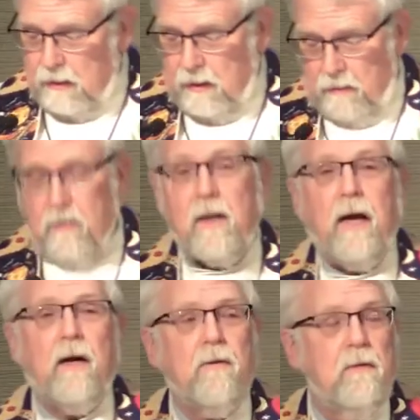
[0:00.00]
even
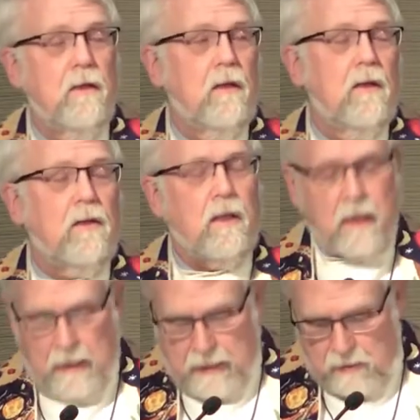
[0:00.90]
now, to
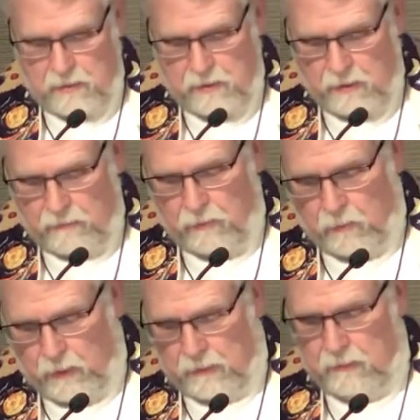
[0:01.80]
the edge of the
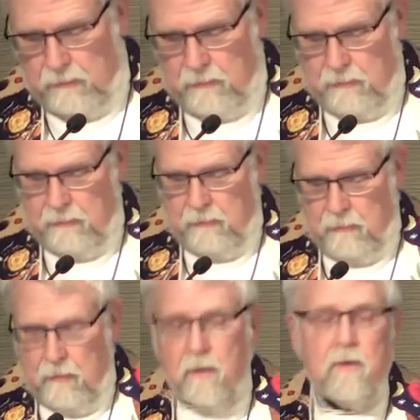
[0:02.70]
water,
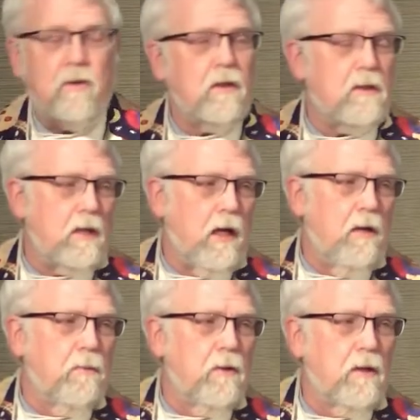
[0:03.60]
to the
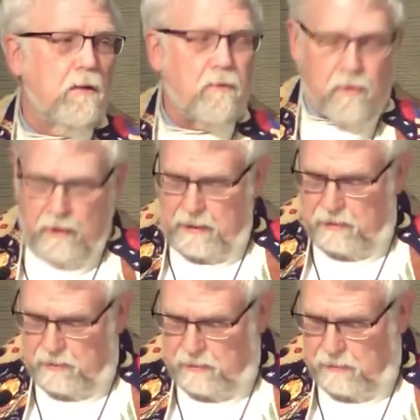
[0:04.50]
table of
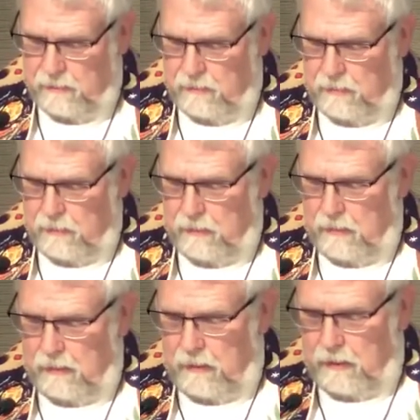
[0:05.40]
grace,
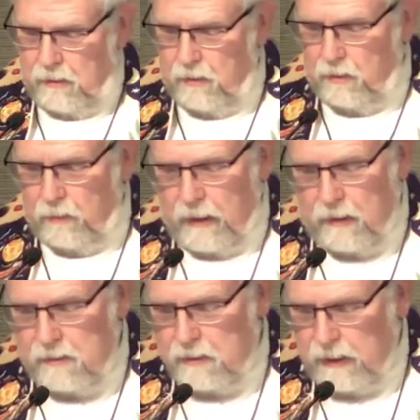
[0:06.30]
and to the
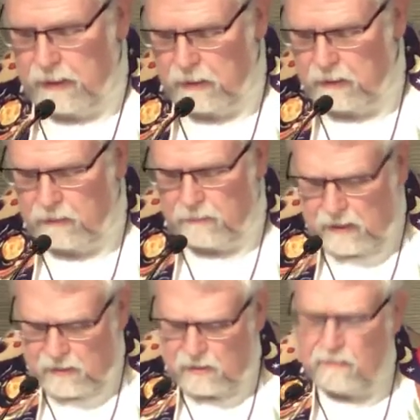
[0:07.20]
reconciling of
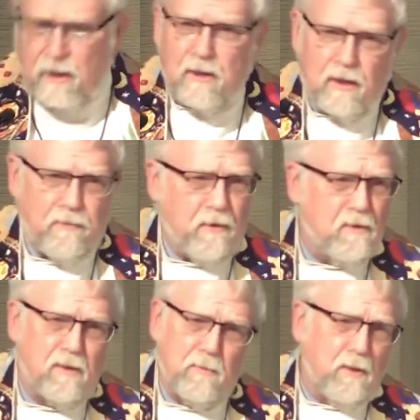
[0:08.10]
each of our
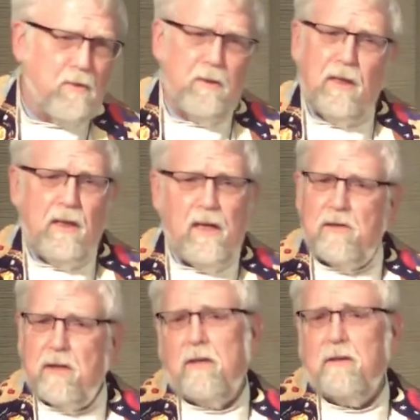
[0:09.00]
differences between
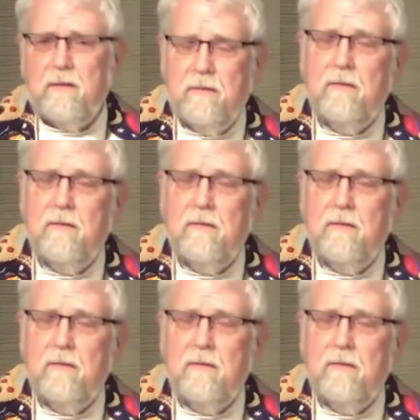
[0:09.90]
each other,